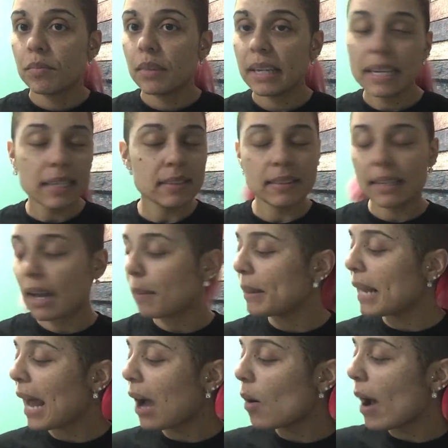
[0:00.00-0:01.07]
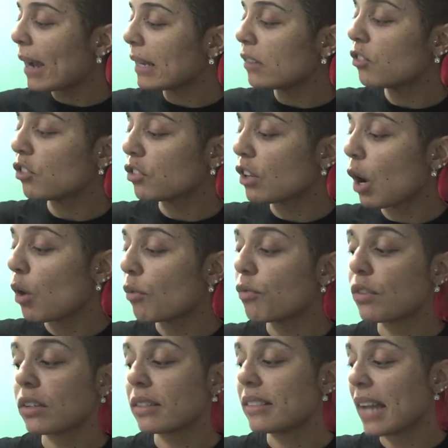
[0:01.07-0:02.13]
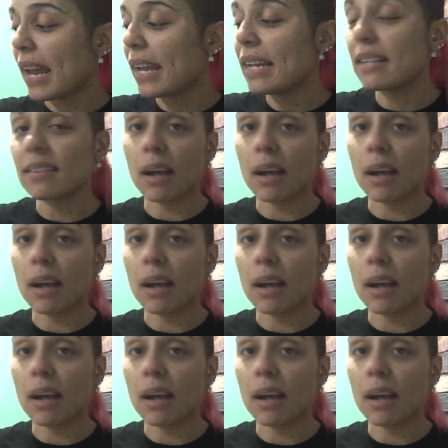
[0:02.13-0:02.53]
easy. I mean, how I can just go for days.